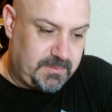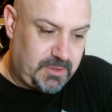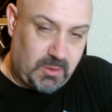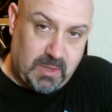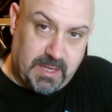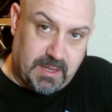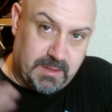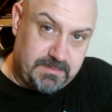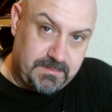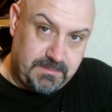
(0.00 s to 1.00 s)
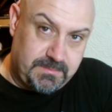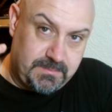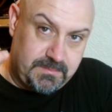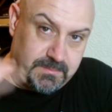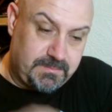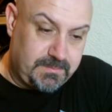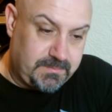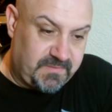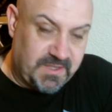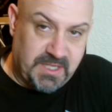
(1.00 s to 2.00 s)
2 litre
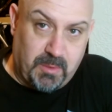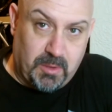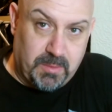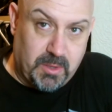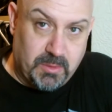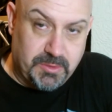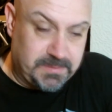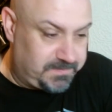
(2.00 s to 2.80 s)
fizzy pop bottles